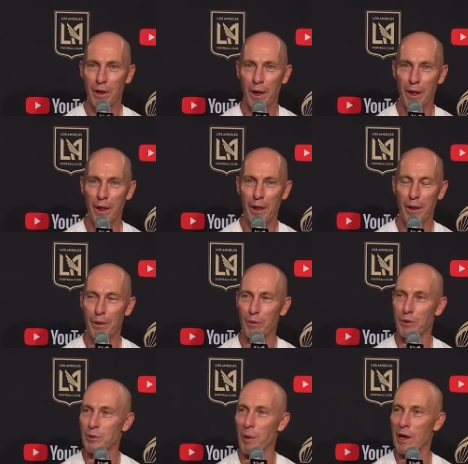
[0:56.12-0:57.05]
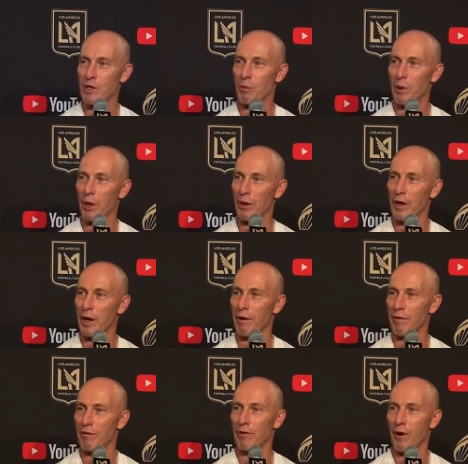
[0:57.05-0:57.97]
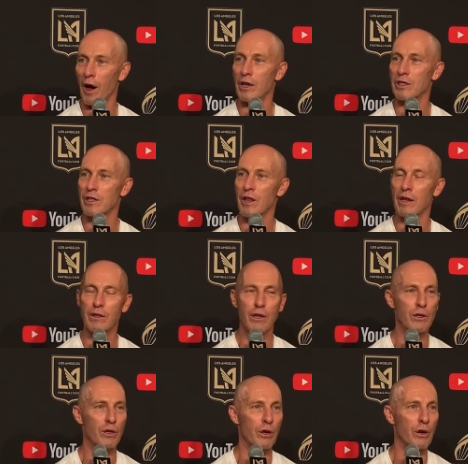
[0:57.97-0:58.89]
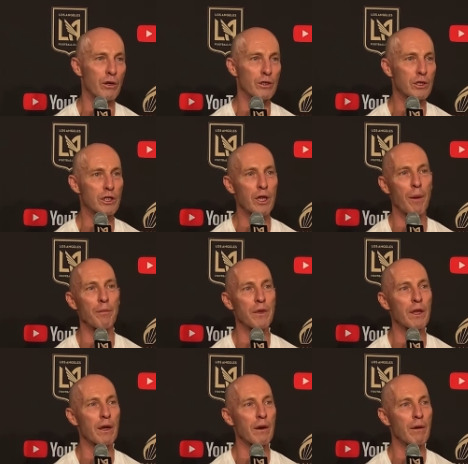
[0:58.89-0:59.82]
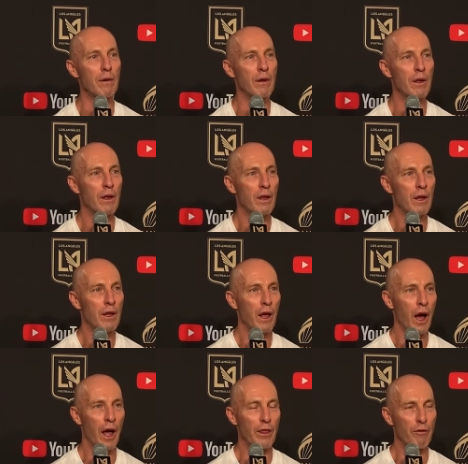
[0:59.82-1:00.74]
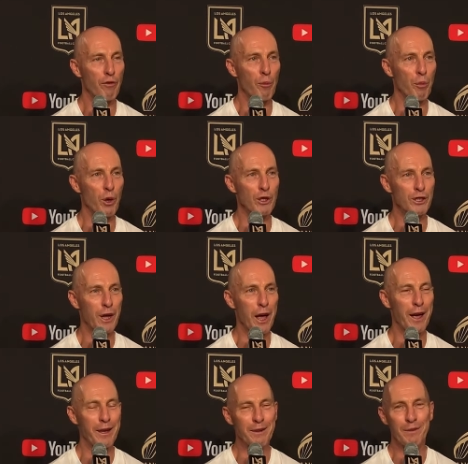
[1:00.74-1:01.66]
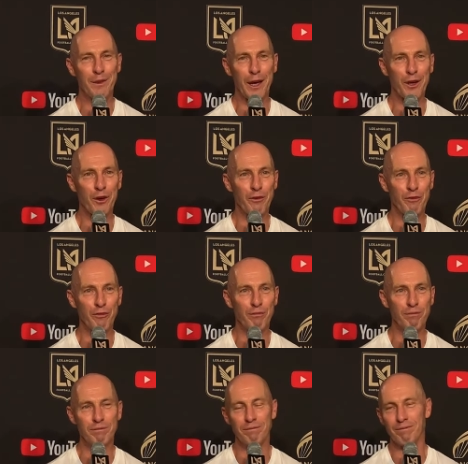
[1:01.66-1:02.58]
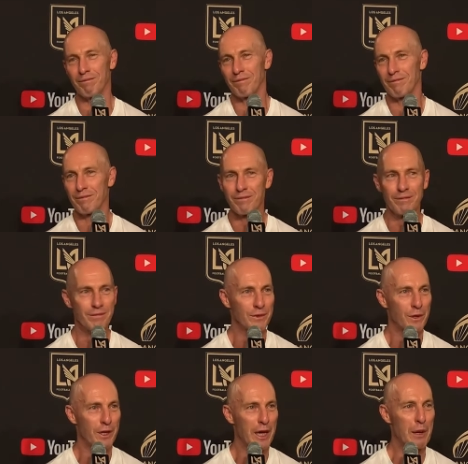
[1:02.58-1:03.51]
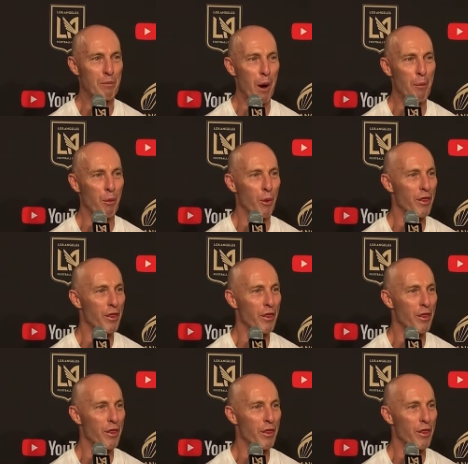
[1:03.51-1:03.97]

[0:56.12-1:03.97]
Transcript: um, the responsibility of us then to turn something on the football side that could keep up